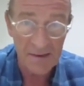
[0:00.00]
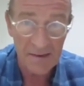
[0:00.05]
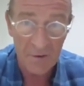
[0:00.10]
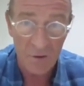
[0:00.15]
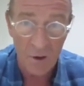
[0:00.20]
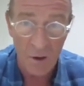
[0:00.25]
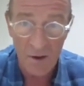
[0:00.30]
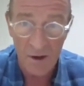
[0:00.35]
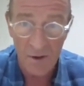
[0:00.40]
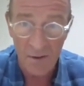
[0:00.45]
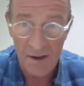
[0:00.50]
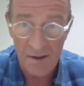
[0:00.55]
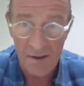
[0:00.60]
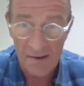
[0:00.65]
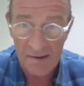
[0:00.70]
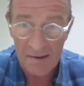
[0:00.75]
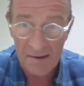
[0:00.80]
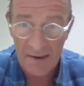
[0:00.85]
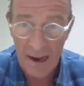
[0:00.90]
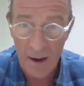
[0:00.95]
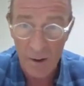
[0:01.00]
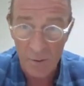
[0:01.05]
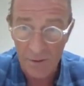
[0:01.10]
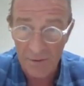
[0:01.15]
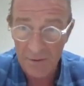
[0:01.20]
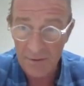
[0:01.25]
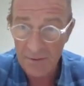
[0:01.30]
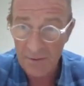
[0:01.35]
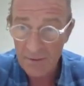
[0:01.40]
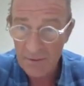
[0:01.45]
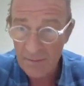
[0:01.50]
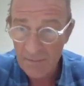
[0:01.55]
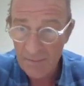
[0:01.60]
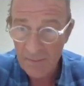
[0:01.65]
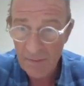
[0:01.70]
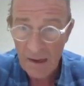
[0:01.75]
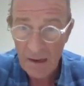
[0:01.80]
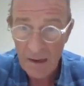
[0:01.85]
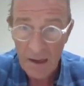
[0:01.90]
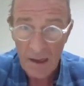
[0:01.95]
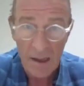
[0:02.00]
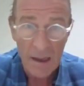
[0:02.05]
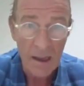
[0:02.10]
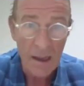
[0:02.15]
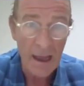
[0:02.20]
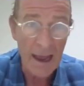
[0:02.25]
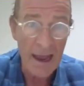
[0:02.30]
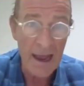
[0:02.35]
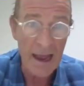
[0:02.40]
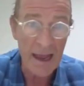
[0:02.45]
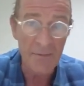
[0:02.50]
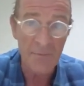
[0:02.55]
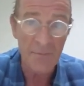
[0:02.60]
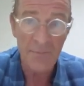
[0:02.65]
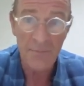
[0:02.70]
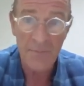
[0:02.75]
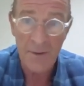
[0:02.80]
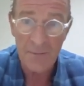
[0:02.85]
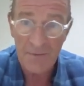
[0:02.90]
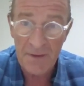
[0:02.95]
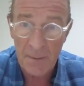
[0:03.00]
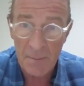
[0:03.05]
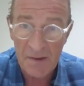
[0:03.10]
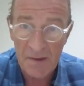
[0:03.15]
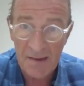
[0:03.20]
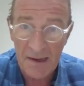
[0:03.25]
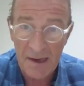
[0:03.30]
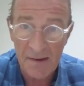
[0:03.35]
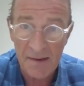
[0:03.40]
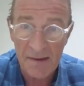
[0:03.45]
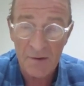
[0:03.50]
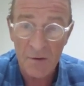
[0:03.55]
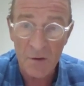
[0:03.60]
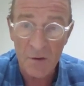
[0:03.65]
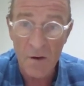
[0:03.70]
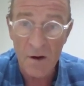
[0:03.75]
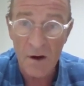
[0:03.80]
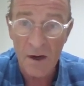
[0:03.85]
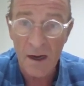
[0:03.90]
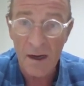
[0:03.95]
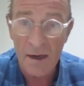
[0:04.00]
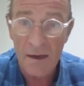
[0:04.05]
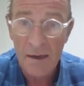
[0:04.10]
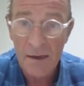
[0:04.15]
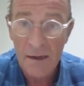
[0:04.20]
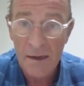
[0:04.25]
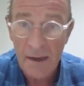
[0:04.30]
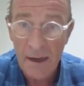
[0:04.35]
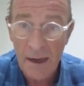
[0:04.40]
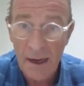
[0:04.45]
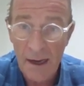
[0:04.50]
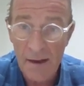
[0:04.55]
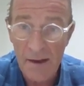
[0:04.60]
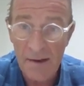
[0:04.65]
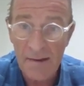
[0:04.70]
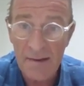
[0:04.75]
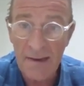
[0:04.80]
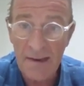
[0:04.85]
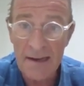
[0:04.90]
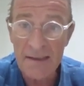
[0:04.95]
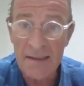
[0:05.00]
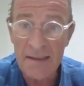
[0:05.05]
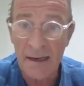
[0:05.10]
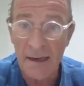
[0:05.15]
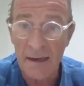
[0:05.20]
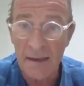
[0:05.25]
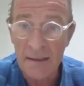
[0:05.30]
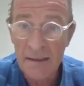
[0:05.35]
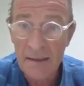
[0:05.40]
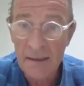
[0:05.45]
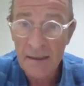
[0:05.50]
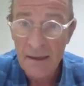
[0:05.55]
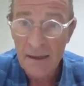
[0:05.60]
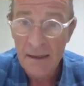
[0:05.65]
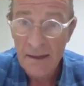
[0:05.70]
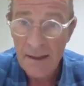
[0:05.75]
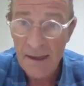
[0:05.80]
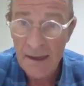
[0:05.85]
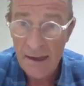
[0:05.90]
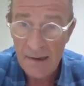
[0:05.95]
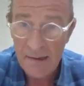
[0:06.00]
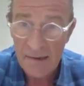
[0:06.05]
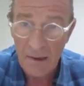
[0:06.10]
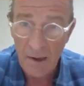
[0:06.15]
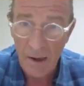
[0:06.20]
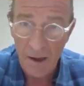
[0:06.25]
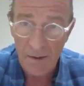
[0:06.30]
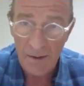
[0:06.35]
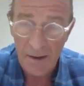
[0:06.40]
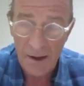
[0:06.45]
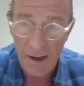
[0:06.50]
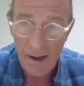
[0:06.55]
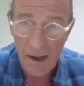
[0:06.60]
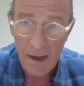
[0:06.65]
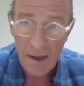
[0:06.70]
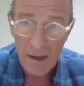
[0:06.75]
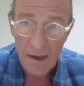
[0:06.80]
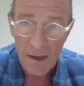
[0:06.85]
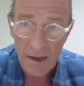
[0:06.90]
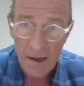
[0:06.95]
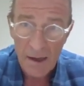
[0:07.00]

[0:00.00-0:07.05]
stronger in the south and 50% stronger in the center. These are the